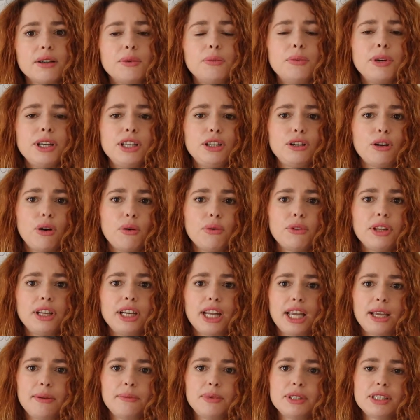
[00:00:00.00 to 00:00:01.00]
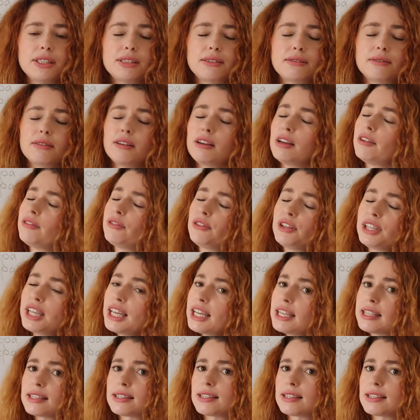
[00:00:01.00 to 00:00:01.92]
We know the neighbors for years